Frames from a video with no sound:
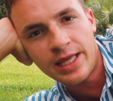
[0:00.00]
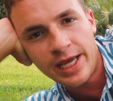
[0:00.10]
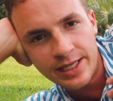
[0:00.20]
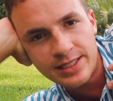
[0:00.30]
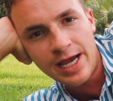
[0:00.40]

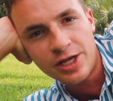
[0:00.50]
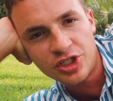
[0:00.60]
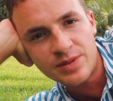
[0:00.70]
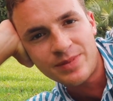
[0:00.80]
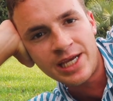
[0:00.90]
Like it's not
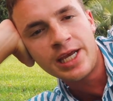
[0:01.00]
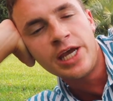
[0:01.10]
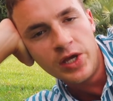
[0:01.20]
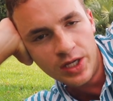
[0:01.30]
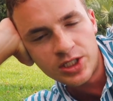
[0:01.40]
just me
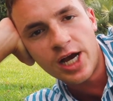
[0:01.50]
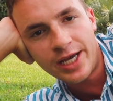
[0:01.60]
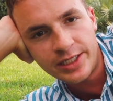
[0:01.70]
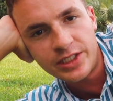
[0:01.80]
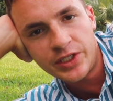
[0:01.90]

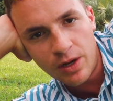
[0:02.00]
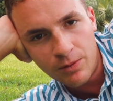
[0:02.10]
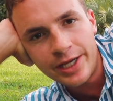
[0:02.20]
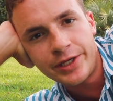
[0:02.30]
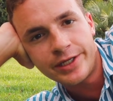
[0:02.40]
talking to you, I
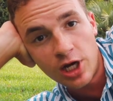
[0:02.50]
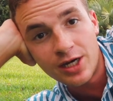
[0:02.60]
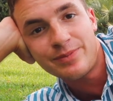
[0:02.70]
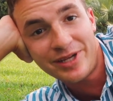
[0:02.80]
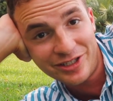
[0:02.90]
want you to
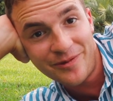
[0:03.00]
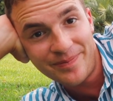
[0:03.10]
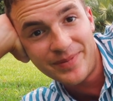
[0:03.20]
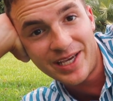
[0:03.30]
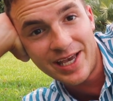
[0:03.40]
talk to me too
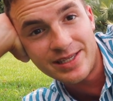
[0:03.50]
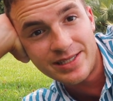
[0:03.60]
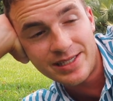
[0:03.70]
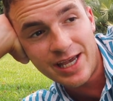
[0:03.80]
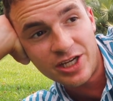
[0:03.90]

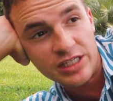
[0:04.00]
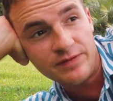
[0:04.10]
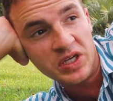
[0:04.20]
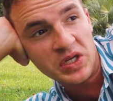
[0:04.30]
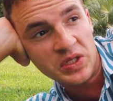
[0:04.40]
because I just
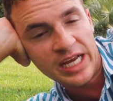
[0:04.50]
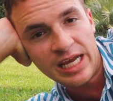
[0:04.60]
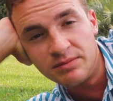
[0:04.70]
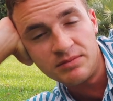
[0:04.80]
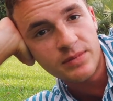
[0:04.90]
feel like
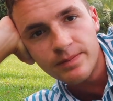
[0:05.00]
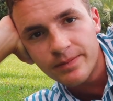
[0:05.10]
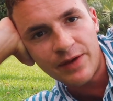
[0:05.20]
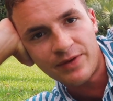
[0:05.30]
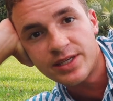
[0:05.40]
I'm
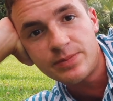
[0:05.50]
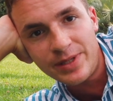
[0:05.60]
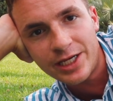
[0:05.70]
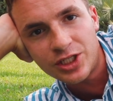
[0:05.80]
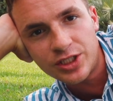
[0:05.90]
giving a
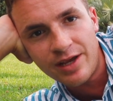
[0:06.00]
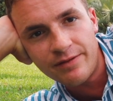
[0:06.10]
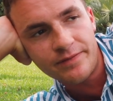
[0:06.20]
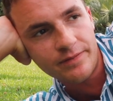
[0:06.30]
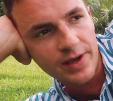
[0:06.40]
speech
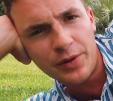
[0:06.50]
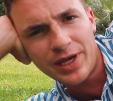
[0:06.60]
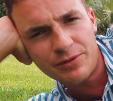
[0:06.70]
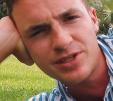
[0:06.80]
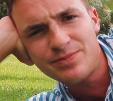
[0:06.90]
if I don't
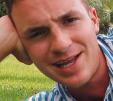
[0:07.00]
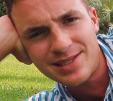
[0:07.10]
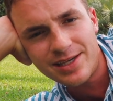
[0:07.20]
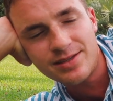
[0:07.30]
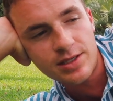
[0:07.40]
get
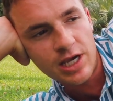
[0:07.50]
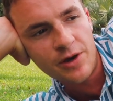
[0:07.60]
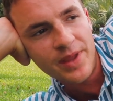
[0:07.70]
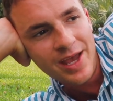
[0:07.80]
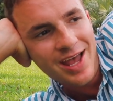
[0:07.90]
responses.
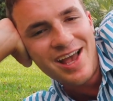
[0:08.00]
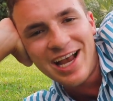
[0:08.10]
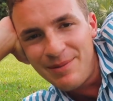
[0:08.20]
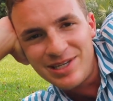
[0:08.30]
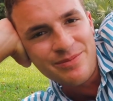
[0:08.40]
So
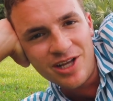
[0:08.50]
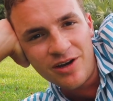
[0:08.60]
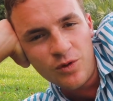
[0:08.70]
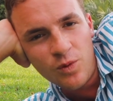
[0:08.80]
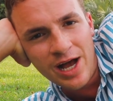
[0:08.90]
comment down below
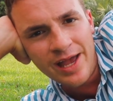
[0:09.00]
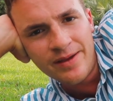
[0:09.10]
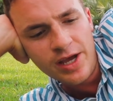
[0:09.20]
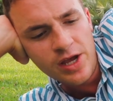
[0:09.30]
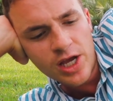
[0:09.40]
if you want.
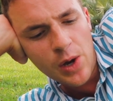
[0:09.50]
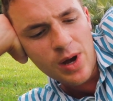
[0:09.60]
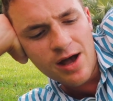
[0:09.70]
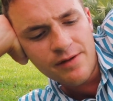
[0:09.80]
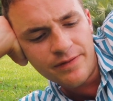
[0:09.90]
Go
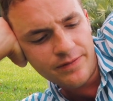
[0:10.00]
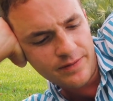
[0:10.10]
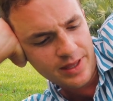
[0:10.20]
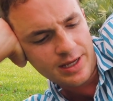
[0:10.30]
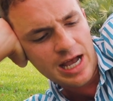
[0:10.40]

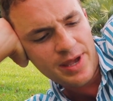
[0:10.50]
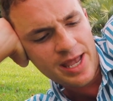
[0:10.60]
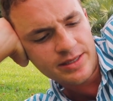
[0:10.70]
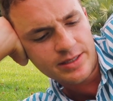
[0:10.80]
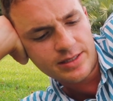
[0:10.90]
off in the
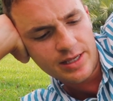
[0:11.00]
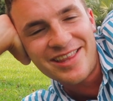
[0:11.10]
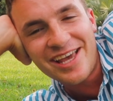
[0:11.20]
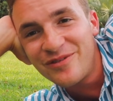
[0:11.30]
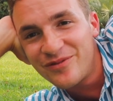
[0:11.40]
comments.
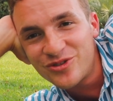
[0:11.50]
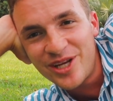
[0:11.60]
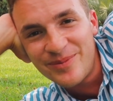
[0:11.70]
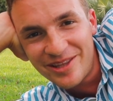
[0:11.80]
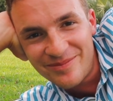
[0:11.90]
Thank you for
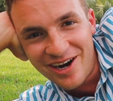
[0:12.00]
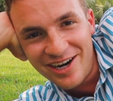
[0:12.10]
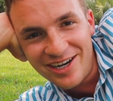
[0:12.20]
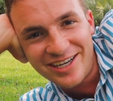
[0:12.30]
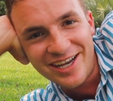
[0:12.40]
joining me in the
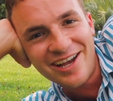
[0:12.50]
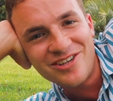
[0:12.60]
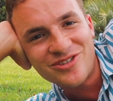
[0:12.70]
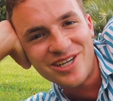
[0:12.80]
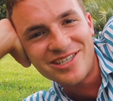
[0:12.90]
park. I
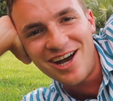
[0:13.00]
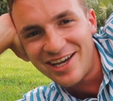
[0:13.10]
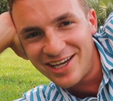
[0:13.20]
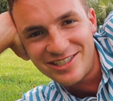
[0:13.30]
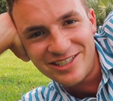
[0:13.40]
enjoyed
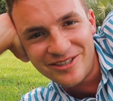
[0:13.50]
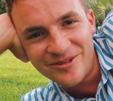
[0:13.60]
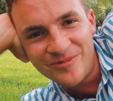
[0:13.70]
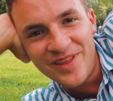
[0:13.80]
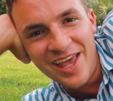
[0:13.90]
talking to
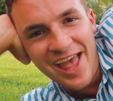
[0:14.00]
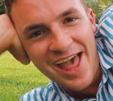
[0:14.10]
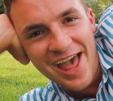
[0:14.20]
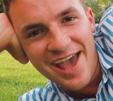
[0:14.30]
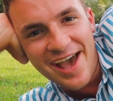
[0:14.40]
you.
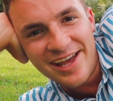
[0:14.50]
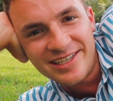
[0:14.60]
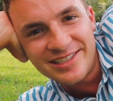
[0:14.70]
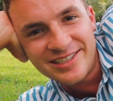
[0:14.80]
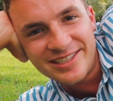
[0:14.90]

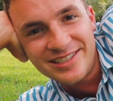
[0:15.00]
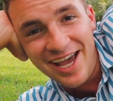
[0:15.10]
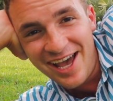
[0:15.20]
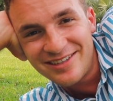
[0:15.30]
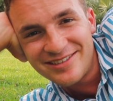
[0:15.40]
And
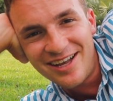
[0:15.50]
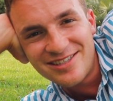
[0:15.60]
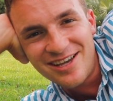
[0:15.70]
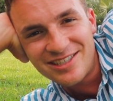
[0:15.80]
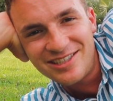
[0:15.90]
yeah, I'll
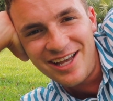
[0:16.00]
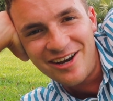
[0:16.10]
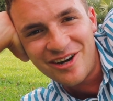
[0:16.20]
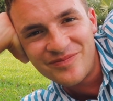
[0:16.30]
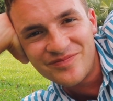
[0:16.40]
talk to you
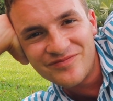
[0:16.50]
later.